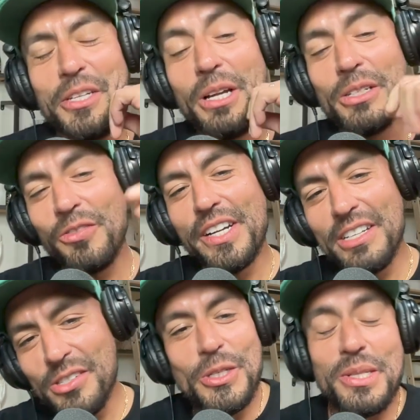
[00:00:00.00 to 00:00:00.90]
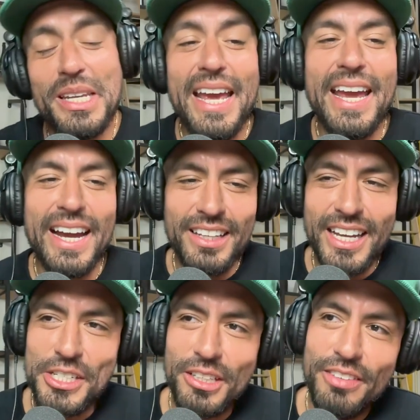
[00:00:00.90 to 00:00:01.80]
That would yeah, it's funny. Point. So today, I
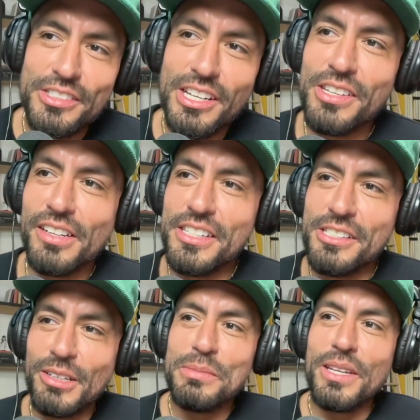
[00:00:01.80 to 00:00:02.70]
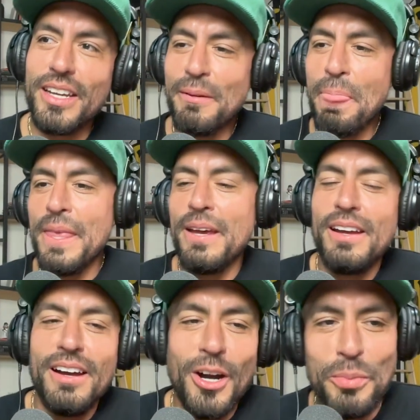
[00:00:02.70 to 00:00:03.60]
actually love this. I was on Instagram today.
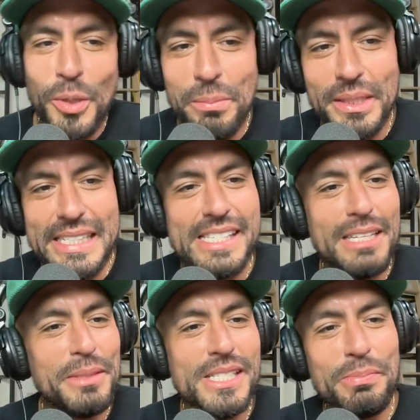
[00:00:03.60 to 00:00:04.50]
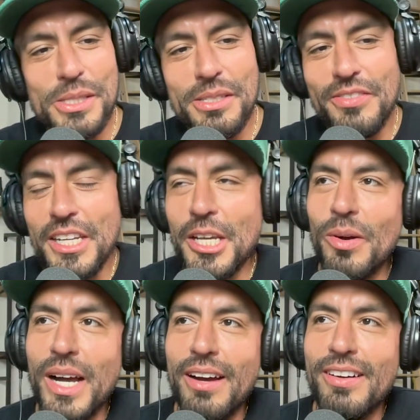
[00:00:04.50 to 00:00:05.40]
Our boy, Billy Simmons, puts a
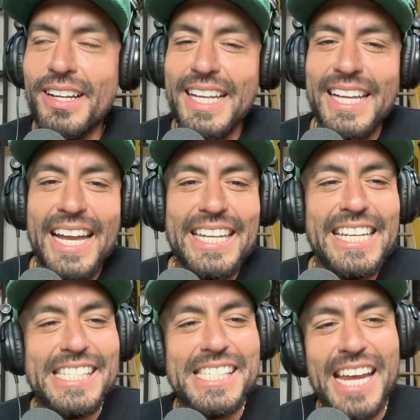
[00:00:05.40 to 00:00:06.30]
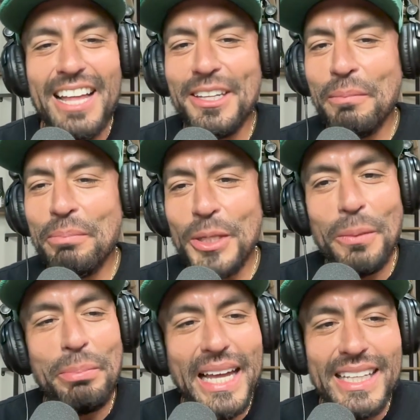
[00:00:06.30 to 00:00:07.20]
video out and he's telling
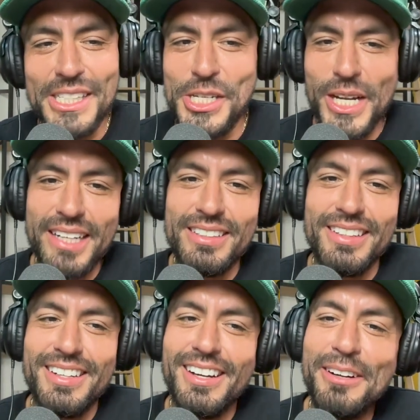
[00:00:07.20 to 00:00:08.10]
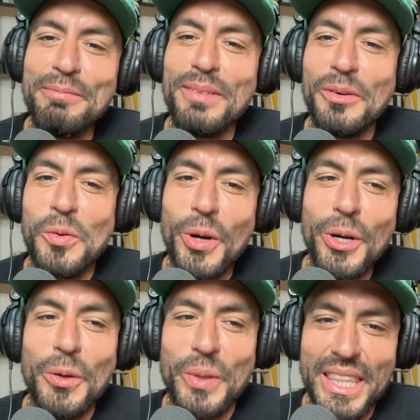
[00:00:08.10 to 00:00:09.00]
Bill Belichick to come
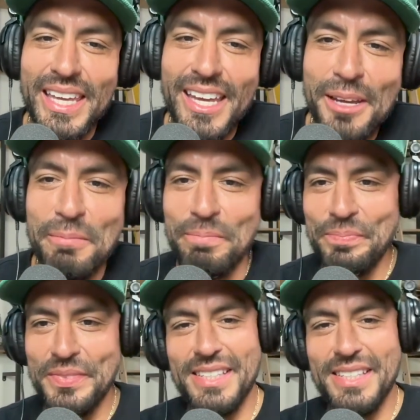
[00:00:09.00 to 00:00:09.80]
work with him